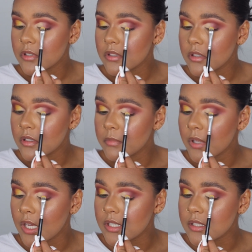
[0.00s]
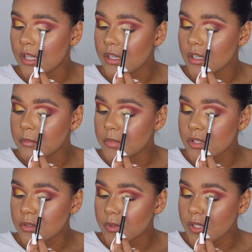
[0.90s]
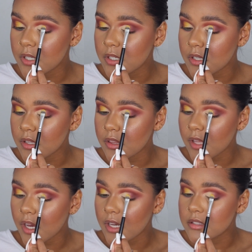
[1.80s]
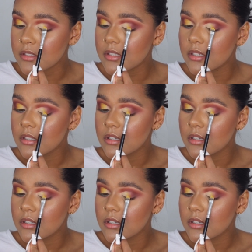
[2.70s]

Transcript: just going to place that in between that